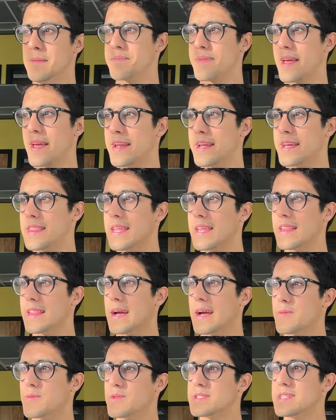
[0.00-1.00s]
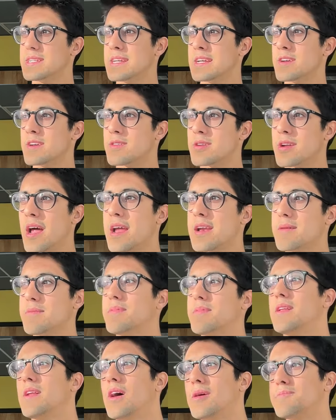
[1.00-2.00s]
And I think that was an
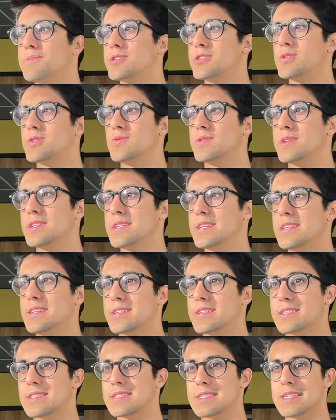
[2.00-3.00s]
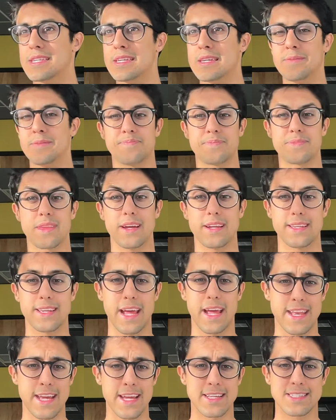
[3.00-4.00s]
incredible opportunity to see
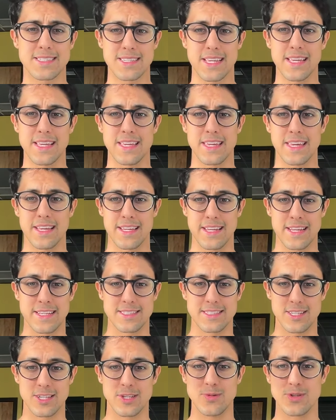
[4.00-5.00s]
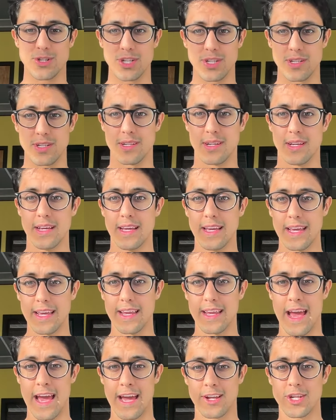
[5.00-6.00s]
10x thinking and execution
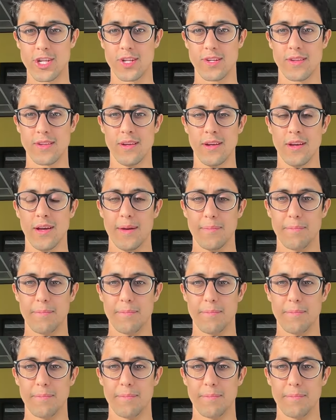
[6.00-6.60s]
in action,